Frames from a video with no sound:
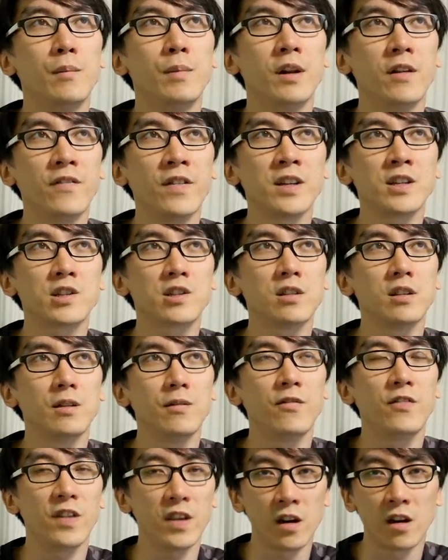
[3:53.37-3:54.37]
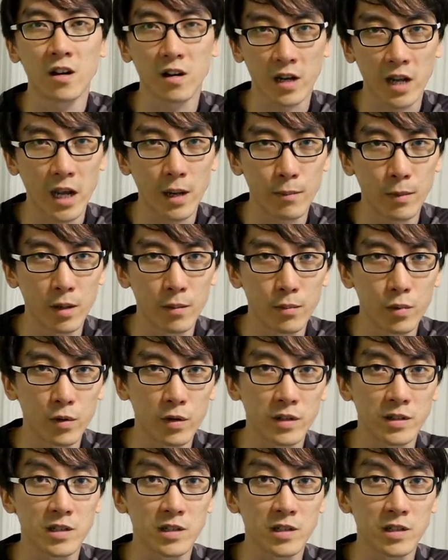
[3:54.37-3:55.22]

but eventually VR came on board,